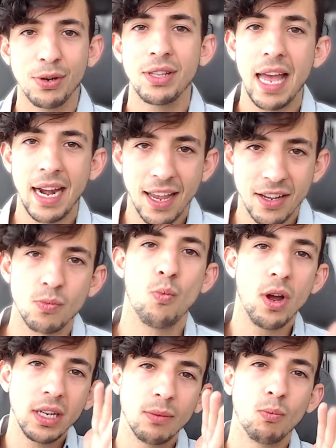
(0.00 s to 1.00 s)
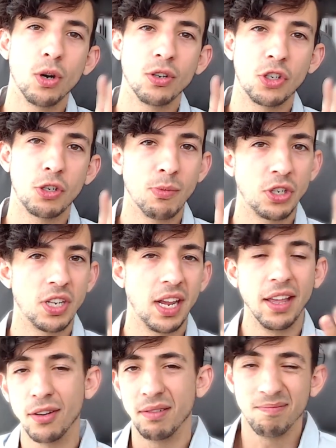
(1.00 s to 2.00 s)
that as one word smushed
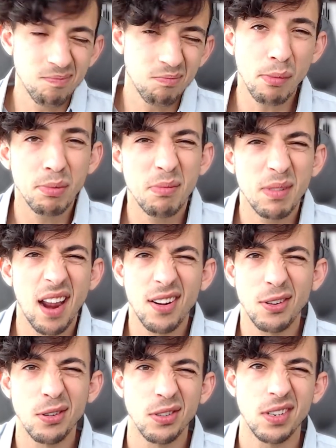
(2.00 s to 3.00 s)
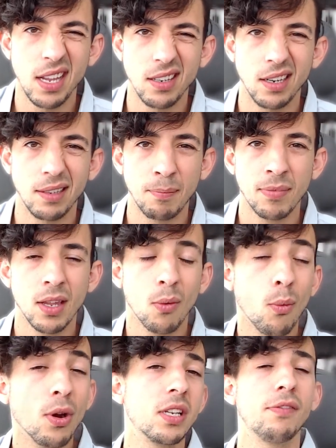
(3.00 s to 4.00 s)
together and probably not understand it.
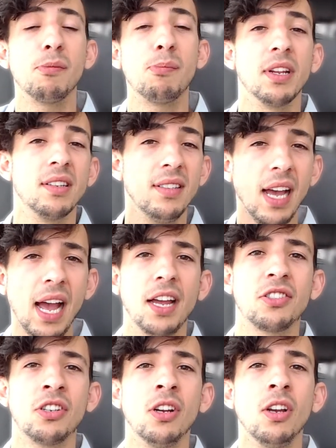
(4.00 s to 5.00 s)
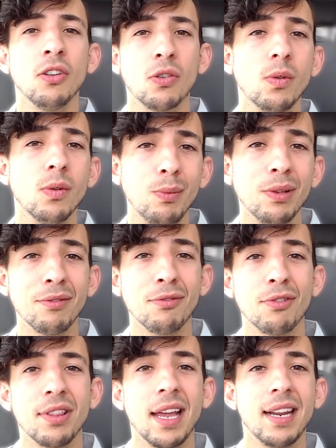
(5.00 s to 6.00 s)
Whereas if you put a dash, Google will
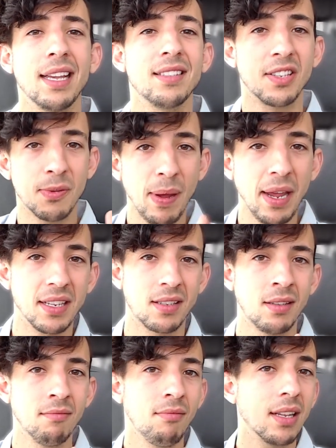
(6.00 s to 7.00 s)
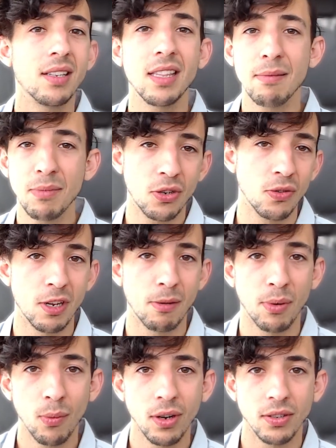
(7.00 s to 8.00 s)
infer that as a space and see them as two
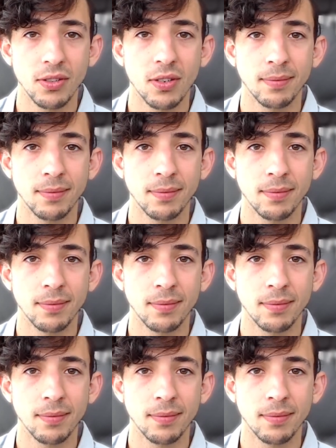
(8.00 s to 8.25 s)
separate words.